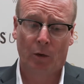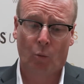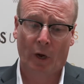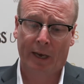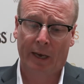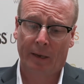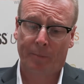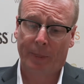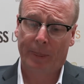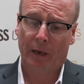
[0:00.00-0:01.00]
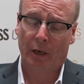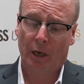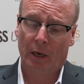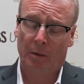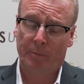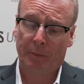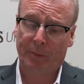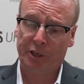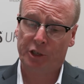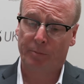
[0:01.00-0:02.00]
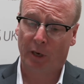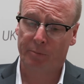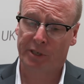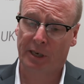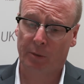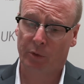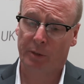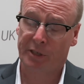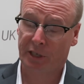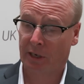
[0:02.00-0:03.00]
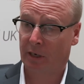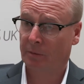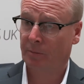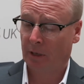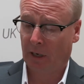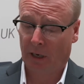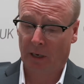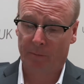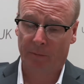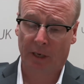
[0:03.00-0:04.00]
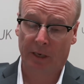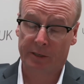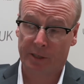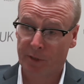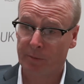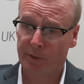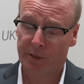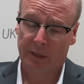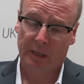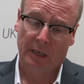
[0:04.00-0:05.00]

where a patient might present with particular symptoms,